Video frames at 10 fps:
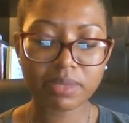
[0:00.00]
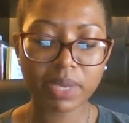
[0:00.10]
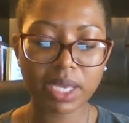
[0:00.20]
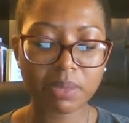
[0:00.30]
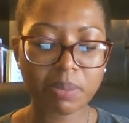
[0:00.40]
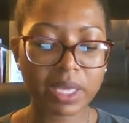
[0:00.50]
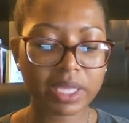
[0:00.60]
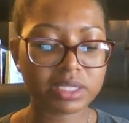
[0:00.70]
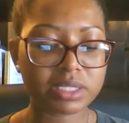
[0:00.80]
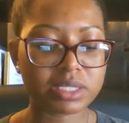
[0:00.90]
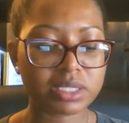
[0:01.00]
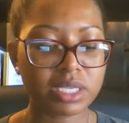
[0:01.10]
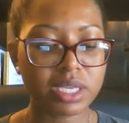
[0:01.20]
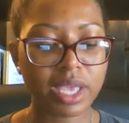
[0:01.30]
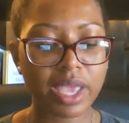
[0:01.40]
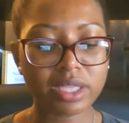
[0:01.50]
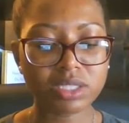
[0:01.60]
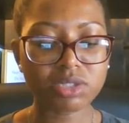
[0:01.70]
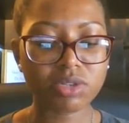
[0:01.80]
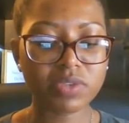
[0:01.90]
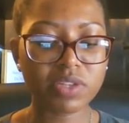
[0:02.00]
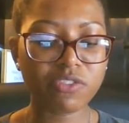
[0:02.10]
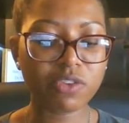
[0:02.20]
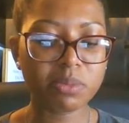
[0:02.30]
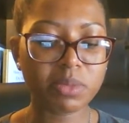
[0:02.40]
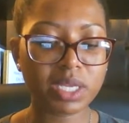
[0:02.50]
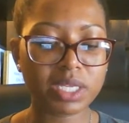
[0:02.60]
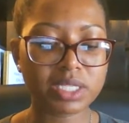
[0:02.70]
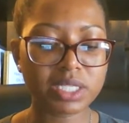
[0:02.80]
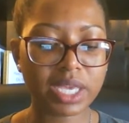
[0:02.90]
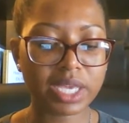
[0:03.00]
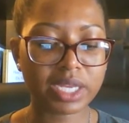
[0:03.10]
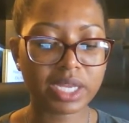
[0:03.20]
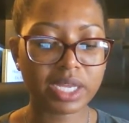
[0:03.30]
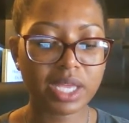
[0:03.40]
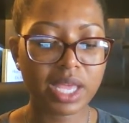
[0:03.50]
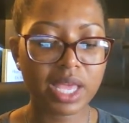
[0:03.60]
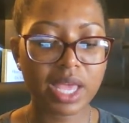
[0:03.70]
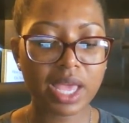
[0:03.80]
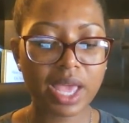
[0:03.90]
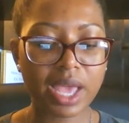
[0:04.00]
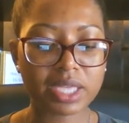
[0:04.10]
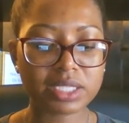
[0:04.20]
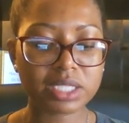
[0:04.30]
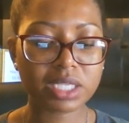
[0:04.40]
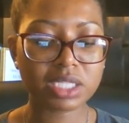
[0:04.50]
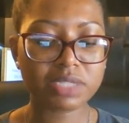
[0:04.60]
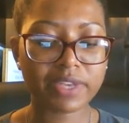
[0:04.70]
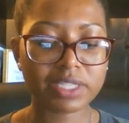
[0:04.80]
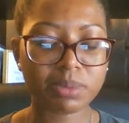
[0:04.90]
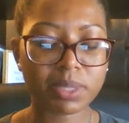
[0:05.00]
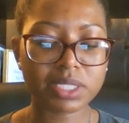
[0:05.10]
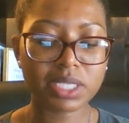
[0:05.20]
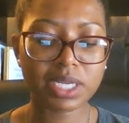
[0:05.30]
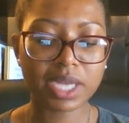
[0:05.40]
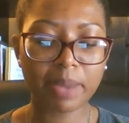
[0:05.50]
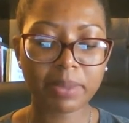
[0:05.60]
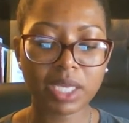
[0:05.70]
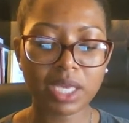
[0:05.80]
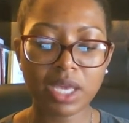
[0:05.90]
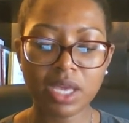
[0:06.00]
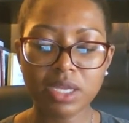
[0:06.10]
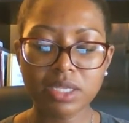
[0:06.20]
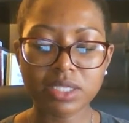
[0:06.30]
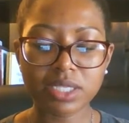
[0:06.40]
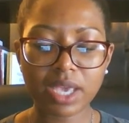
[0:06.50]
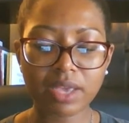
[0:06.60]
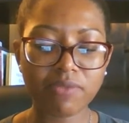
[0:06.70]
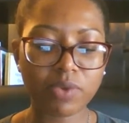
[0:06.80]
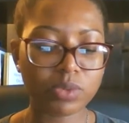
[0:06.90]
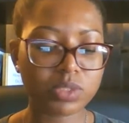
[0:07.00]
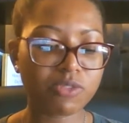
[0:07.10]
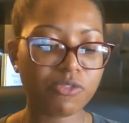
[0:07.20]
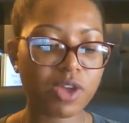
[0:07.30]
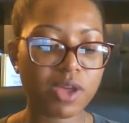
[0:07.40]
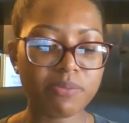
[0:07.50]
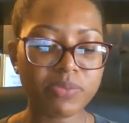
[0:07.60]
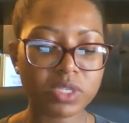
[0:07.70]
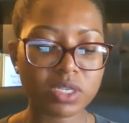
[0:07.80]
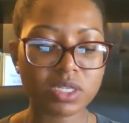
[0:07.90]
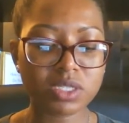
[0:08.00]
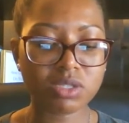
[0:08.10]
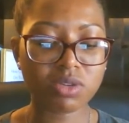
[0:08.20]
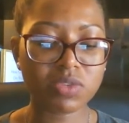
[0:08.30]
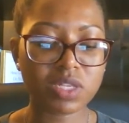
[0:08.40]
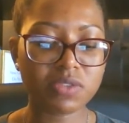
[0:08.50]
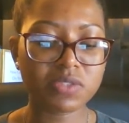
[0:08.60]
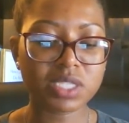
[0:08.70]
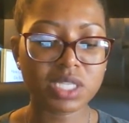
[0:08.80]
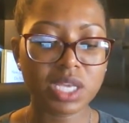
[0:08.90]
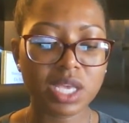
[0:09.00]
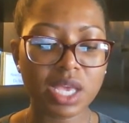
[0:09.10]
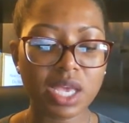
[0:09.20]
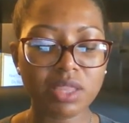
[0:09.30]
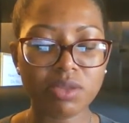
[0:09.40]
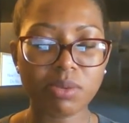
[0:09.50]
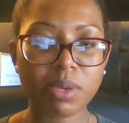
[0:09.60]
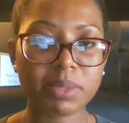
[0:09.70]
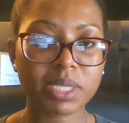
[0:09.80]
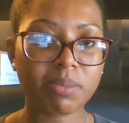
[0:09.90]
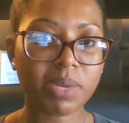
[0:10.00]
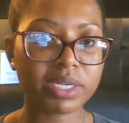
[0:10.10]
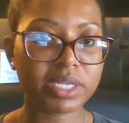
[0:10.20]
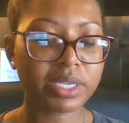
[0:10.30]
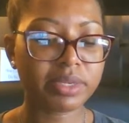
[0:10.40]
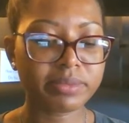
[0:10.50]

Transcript: Mike Pence, a conservative from Indiana, as his vice president nominee to gain votes from conservatives in the Republican Party.